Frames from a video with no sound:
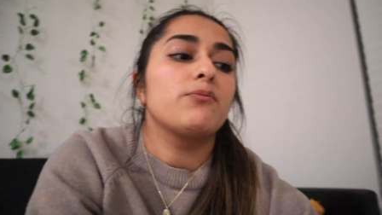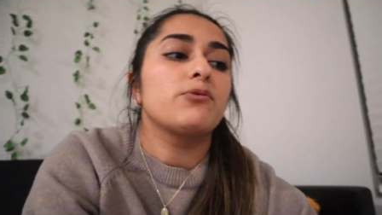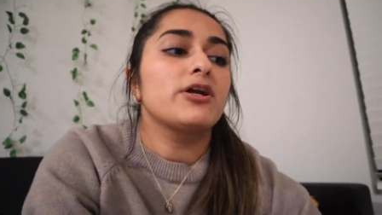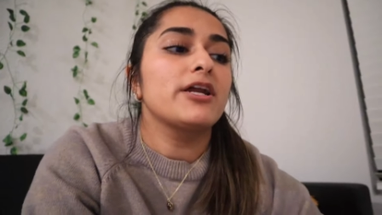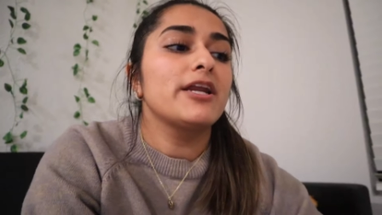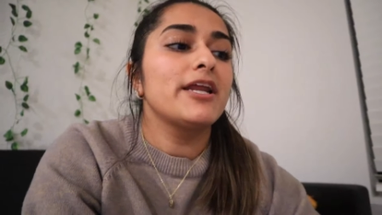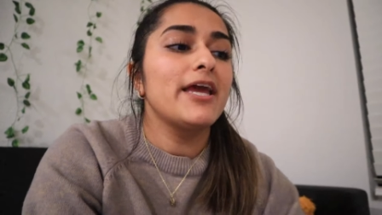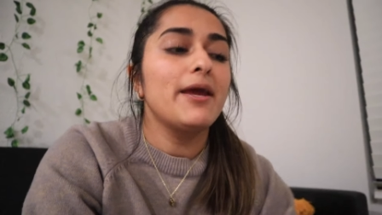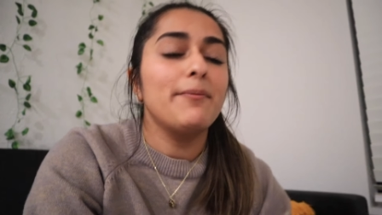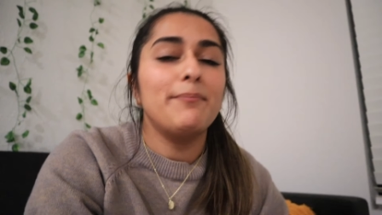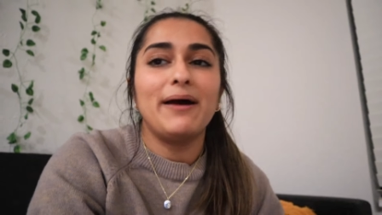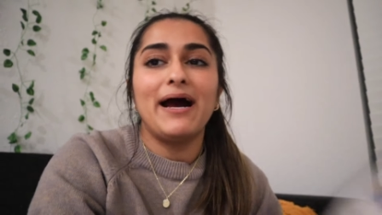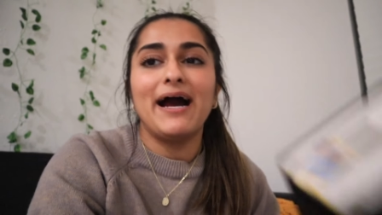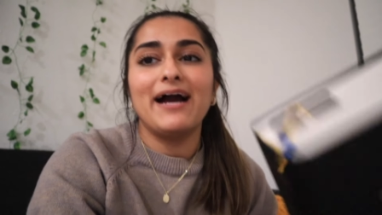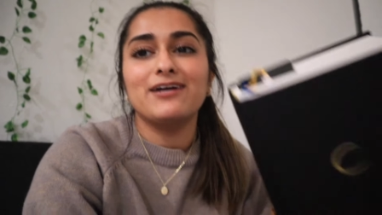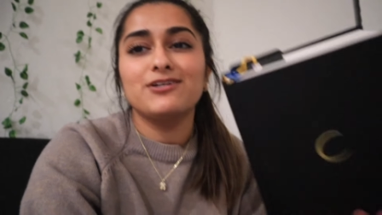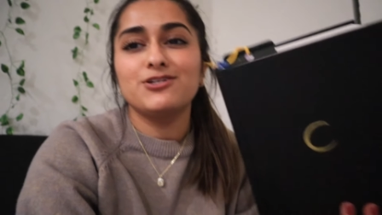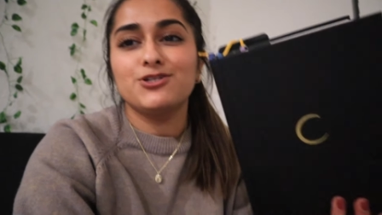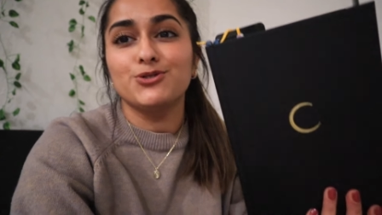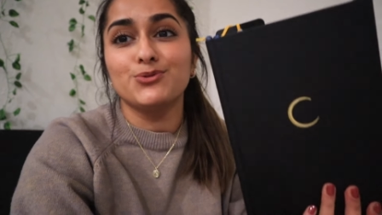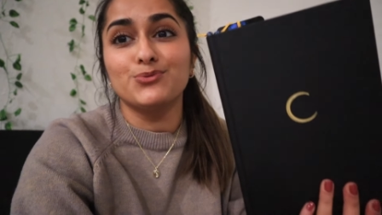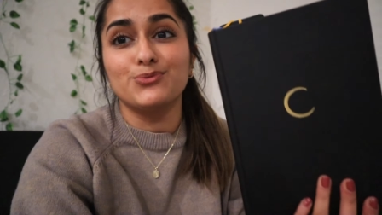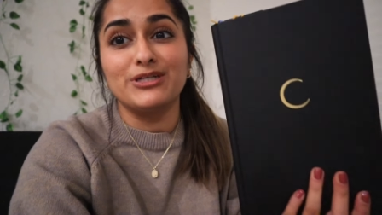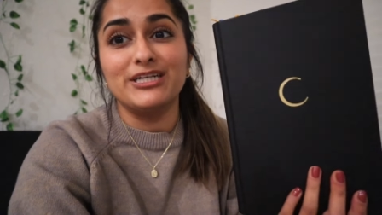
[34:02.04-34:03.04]
we're gonna get back
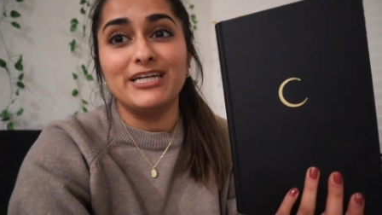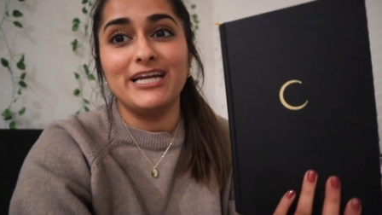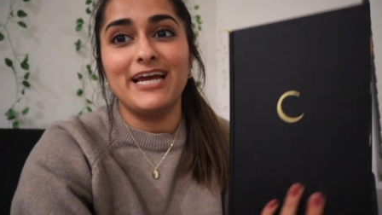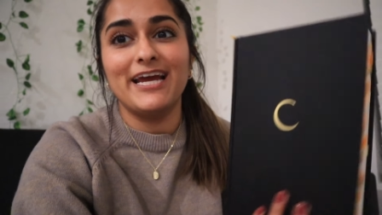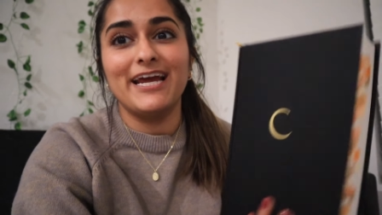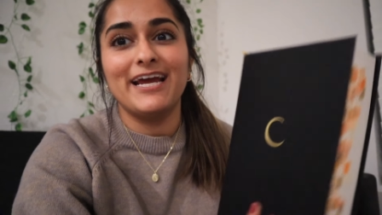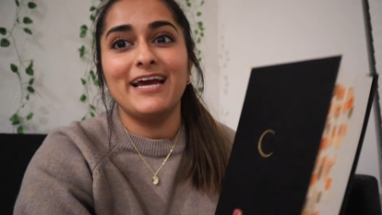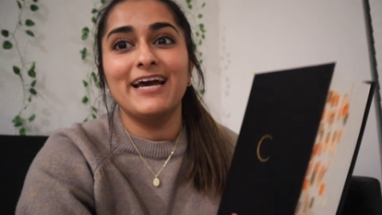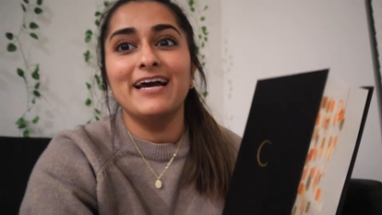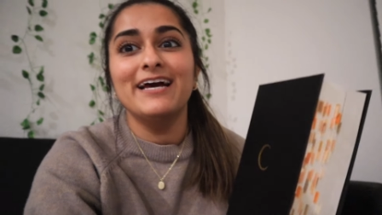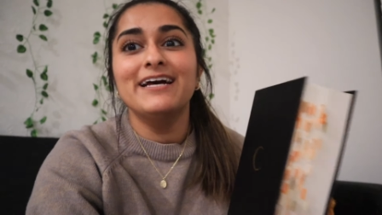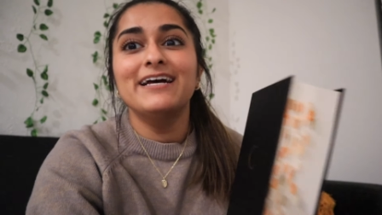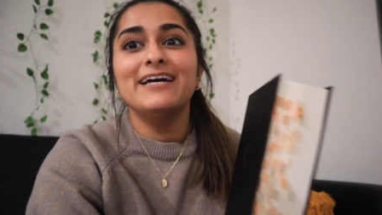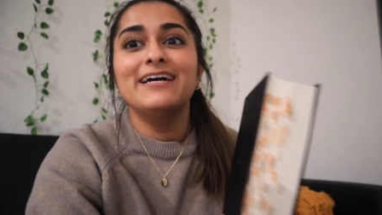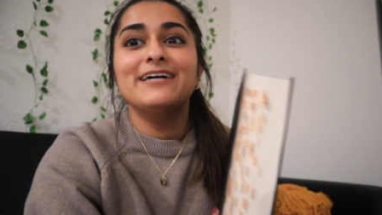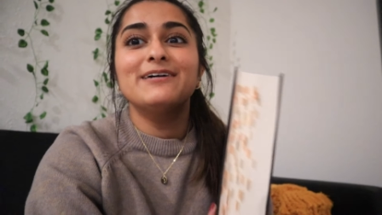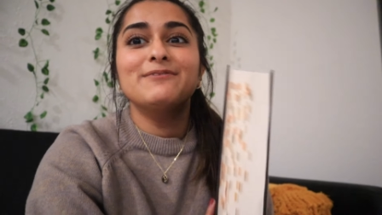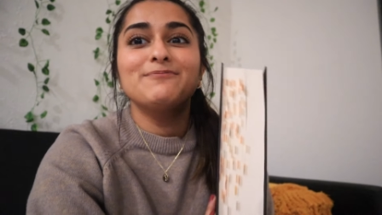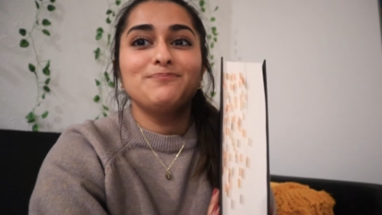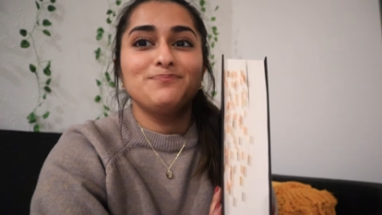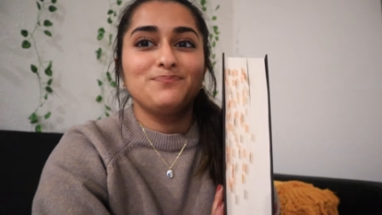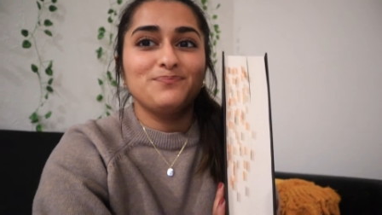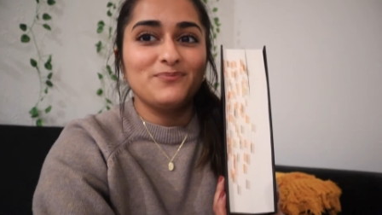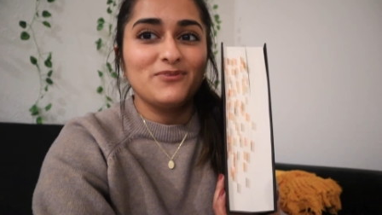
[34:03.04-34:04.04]
to reading
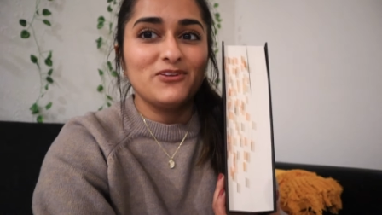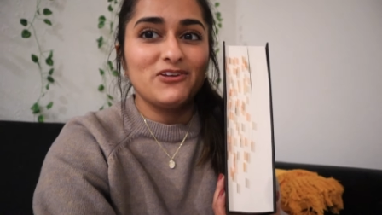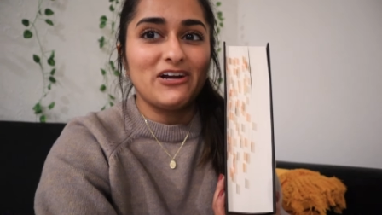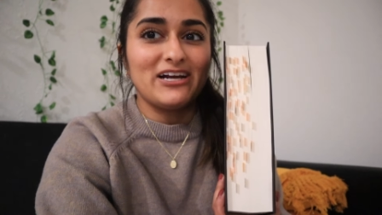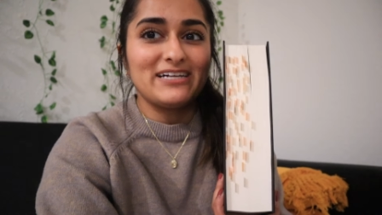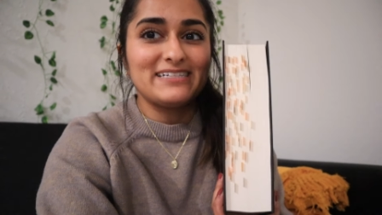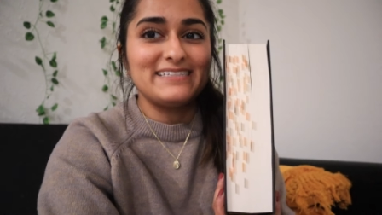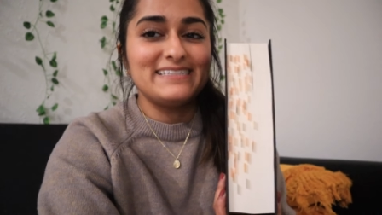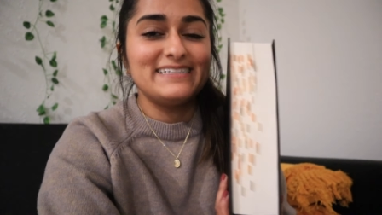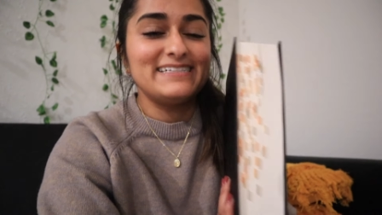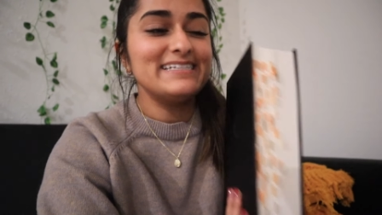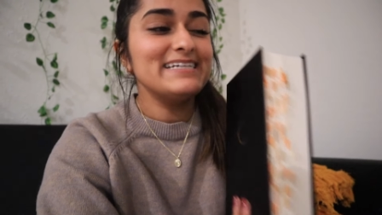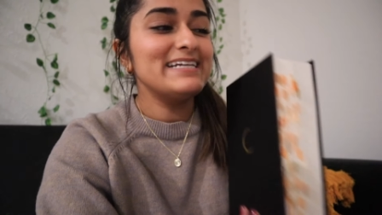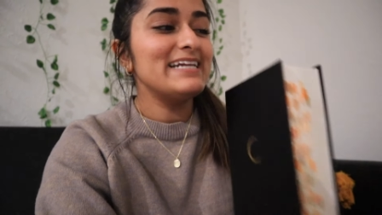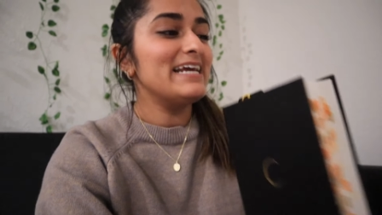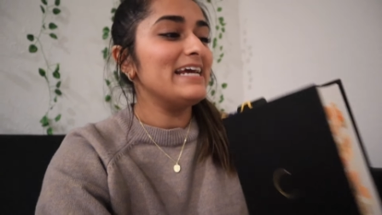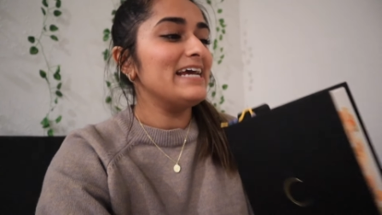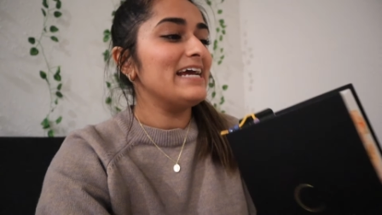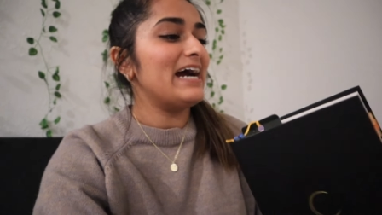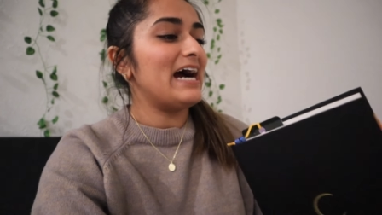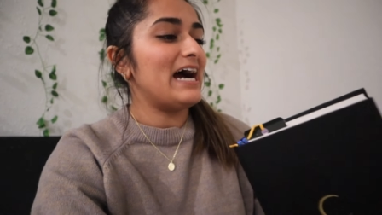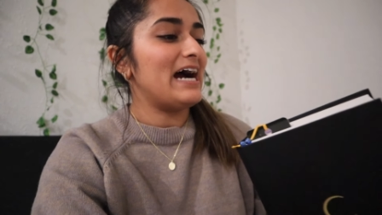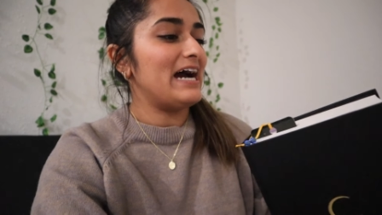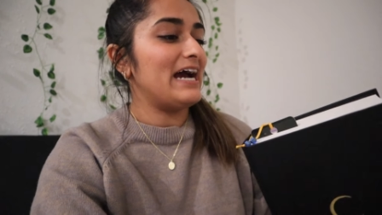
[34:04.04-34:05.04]
Crescent
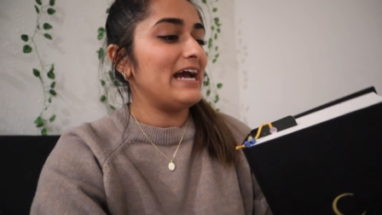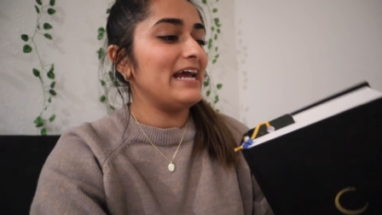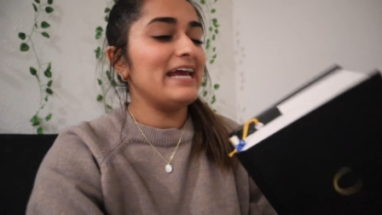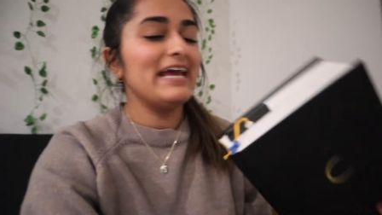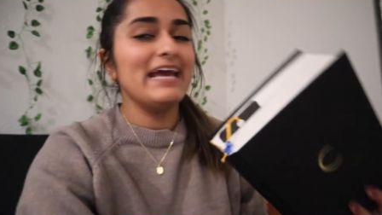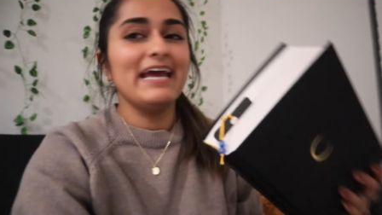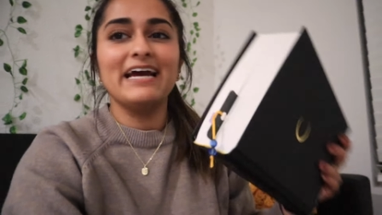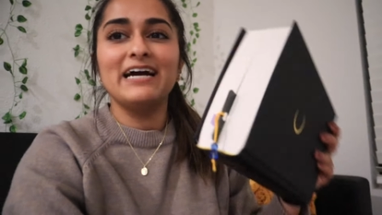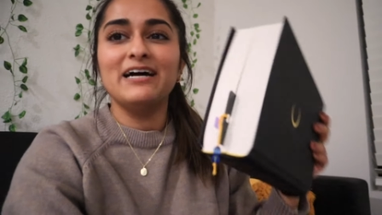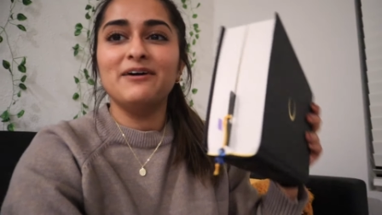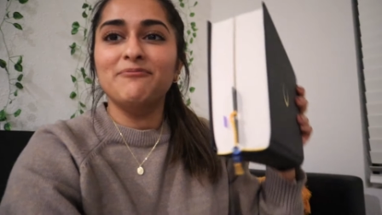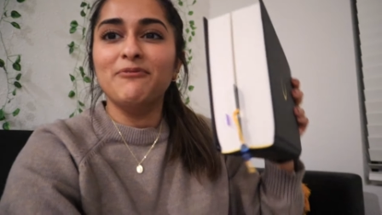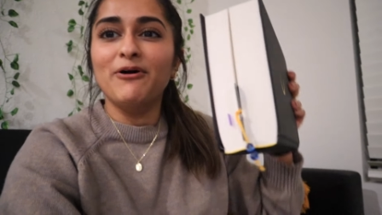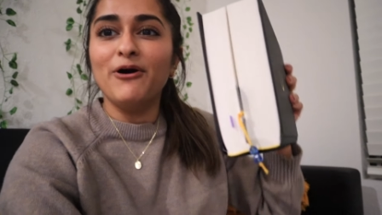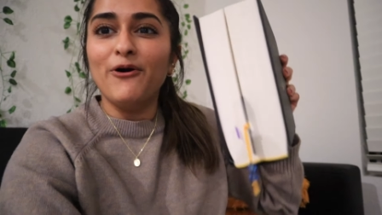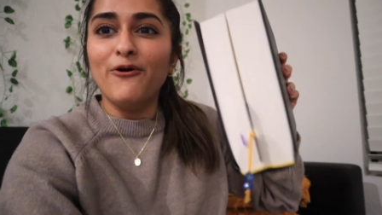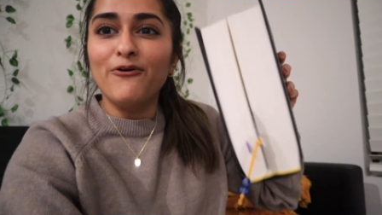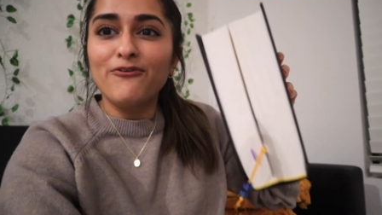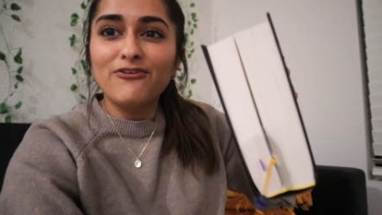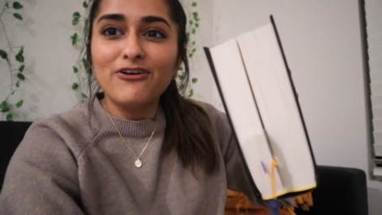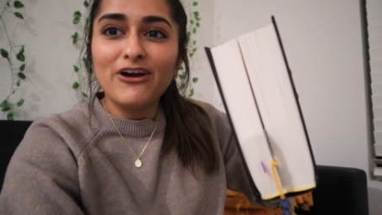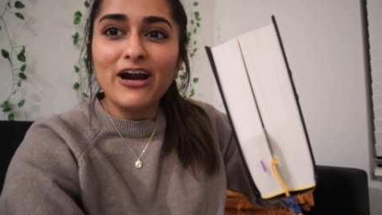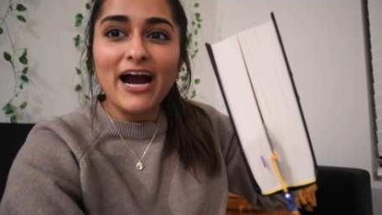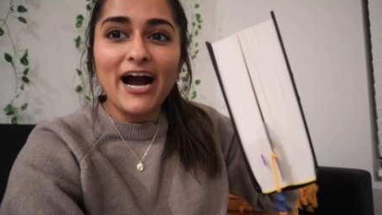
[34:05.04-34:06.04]
City. I am
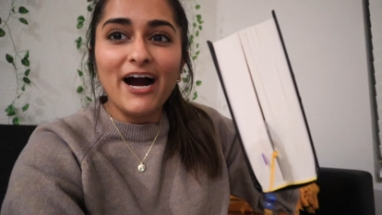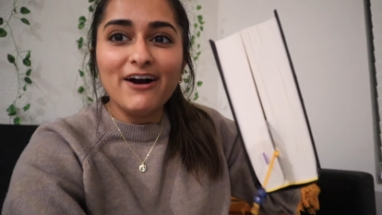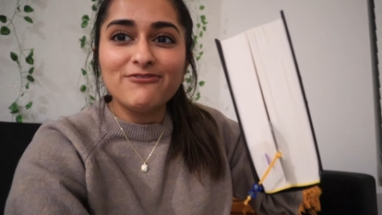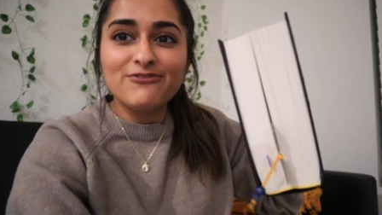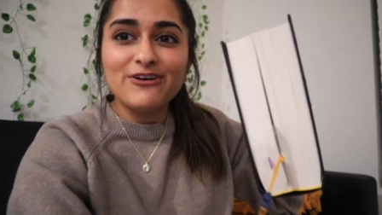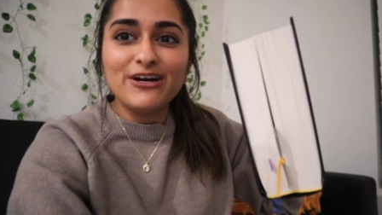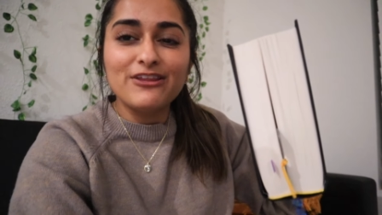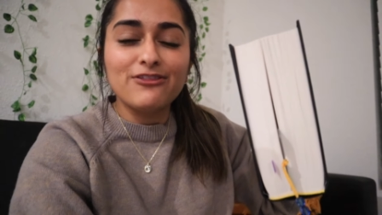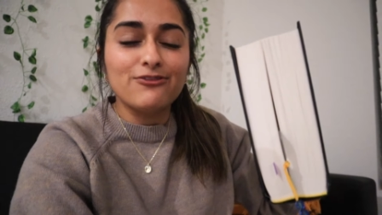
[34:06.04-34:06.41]
over halfway